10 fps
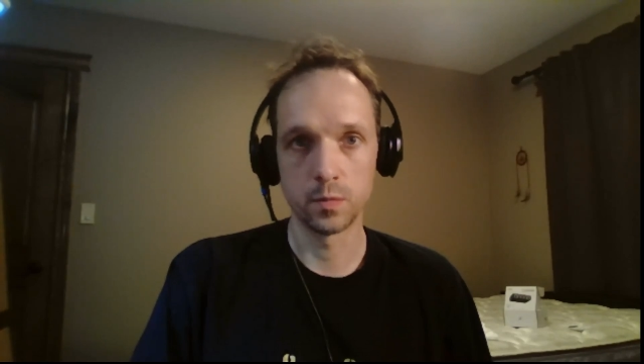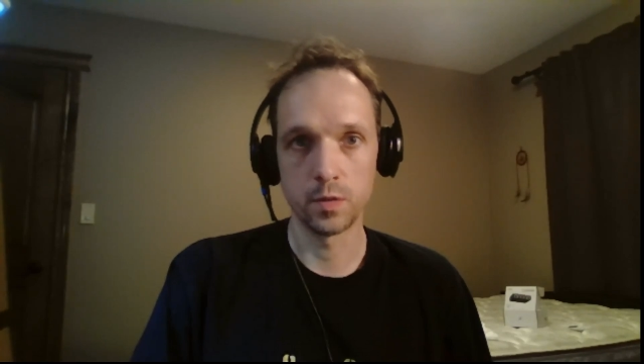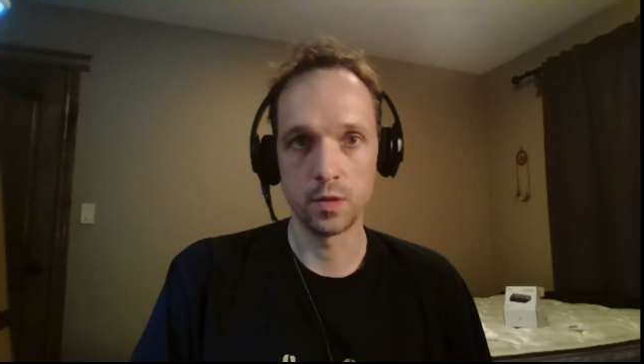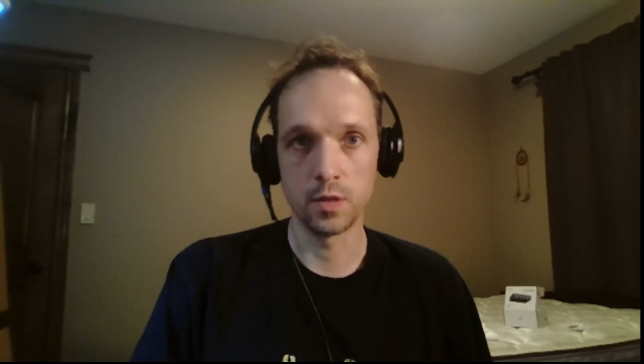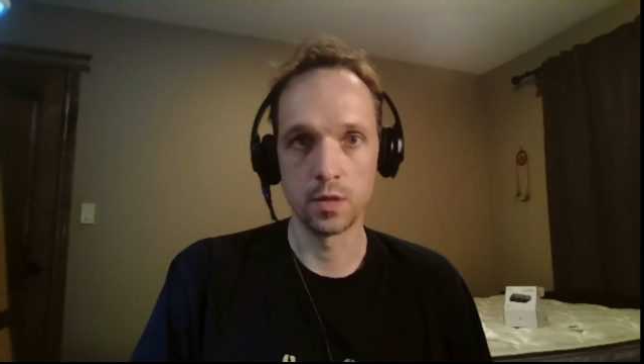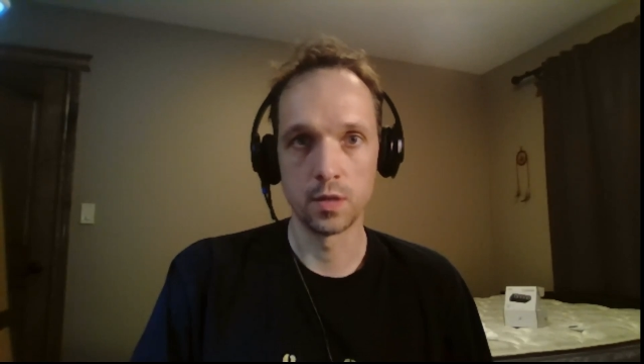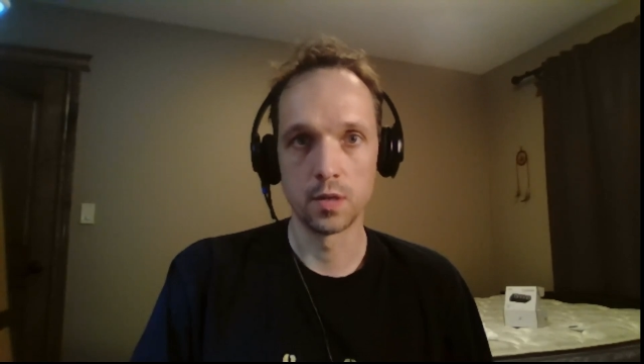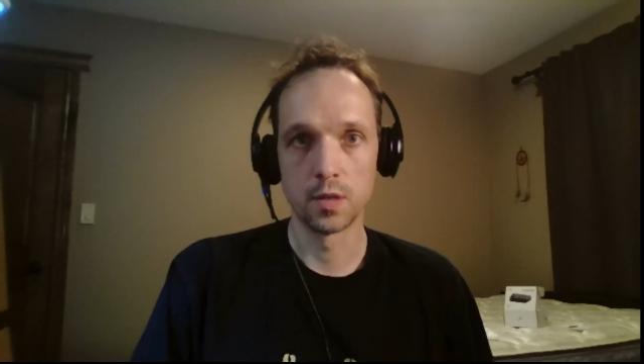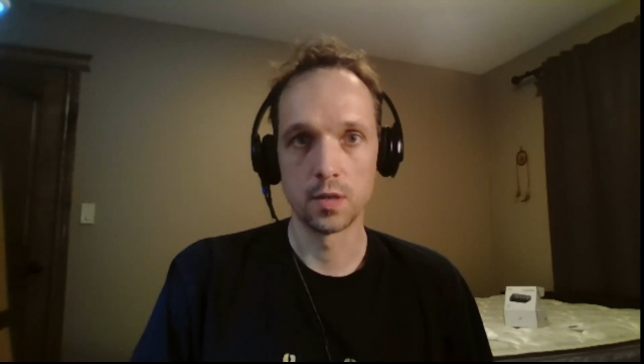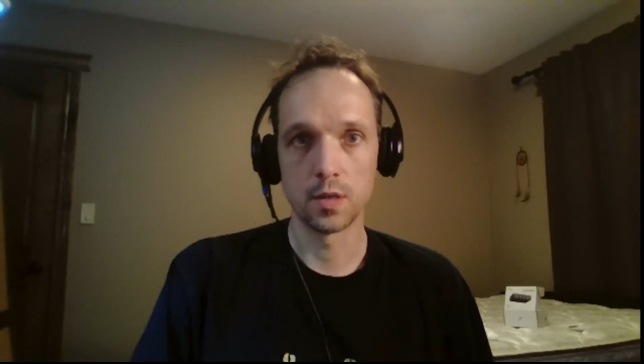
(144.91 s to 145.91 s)
we
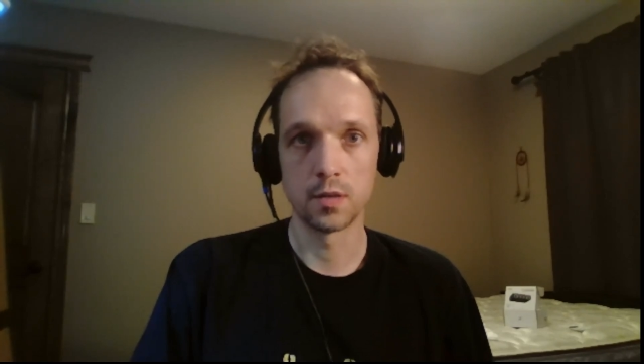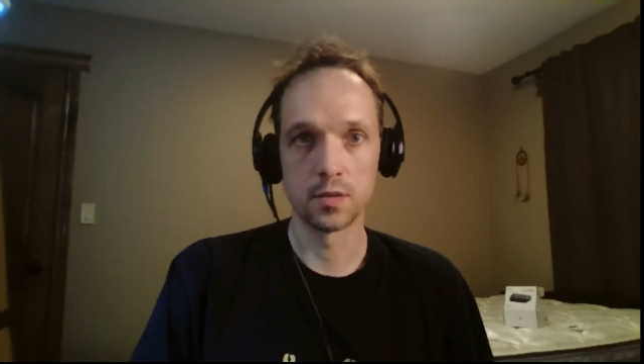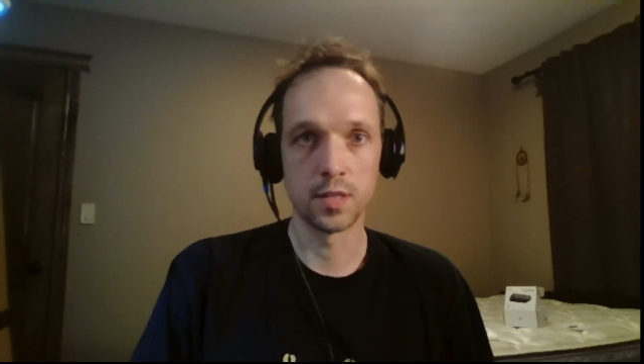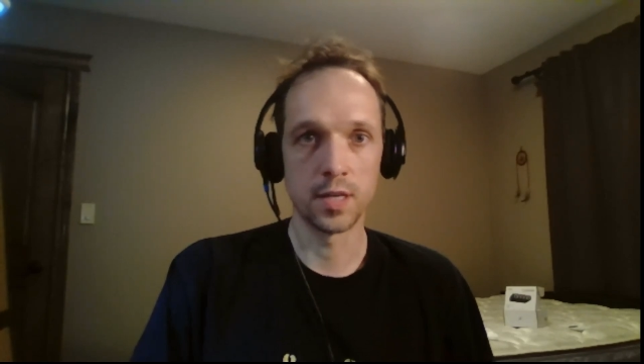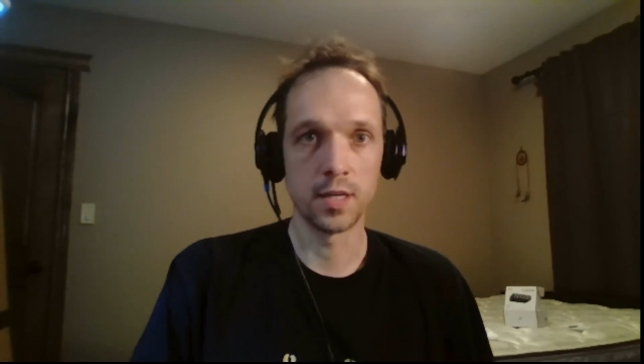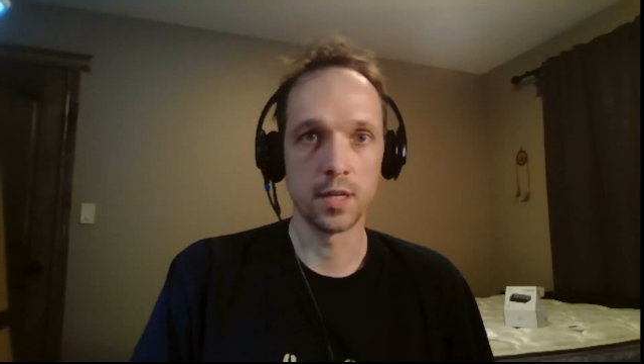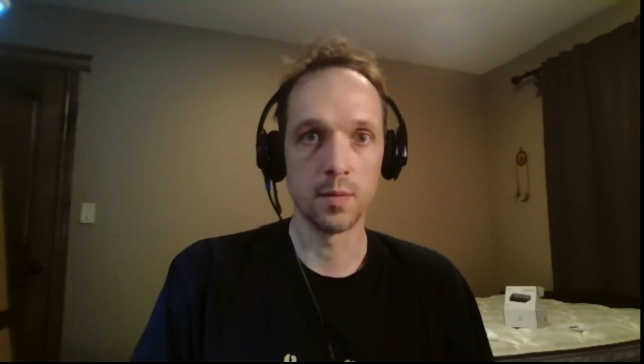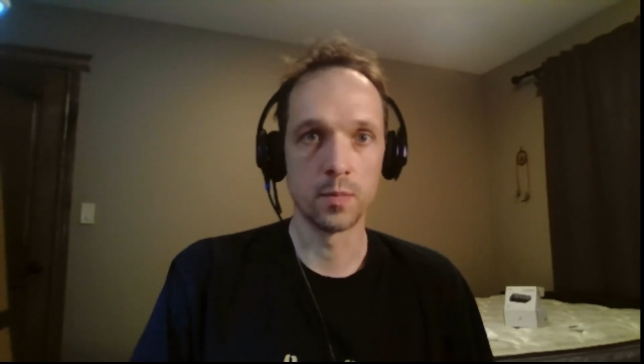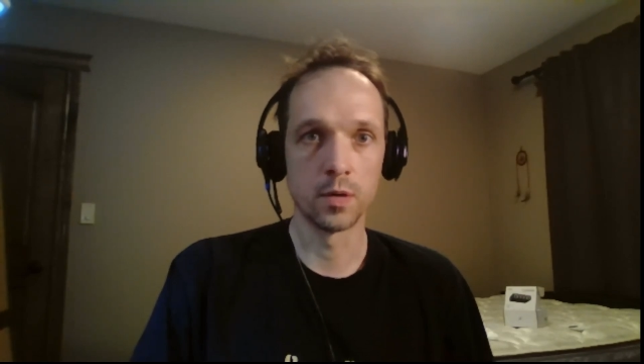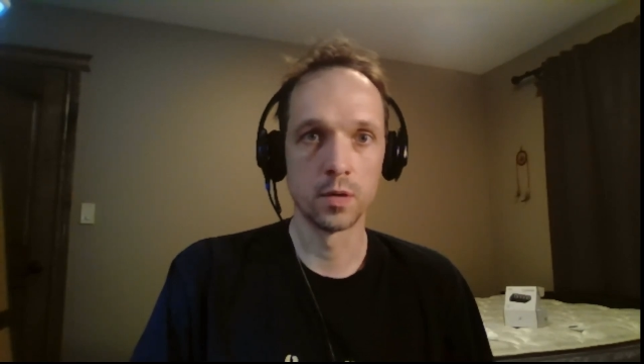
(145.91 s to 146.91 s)
assign a
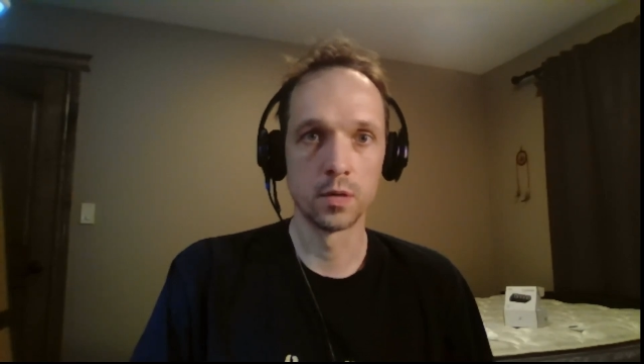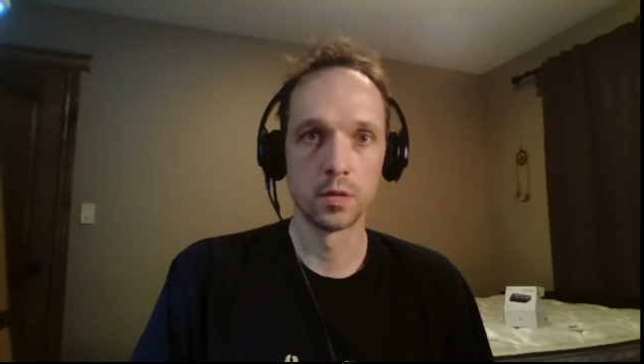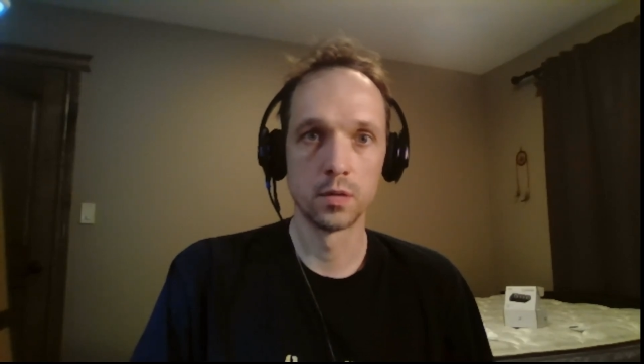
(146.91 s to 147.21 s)
number